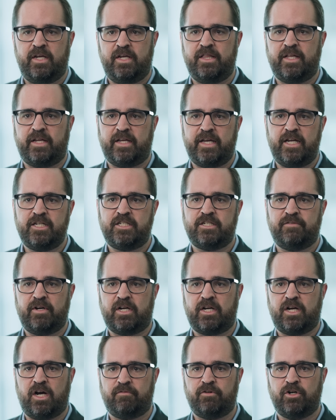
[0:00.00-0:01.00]
In the case of a
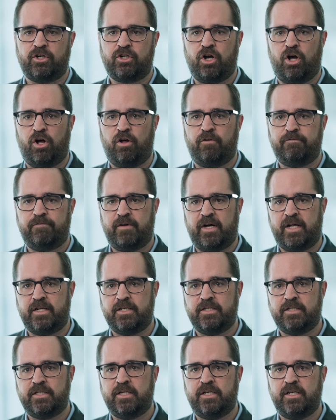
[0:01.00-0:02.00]
covered call
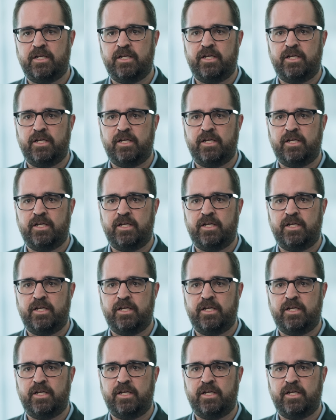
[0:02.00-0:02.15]
fund,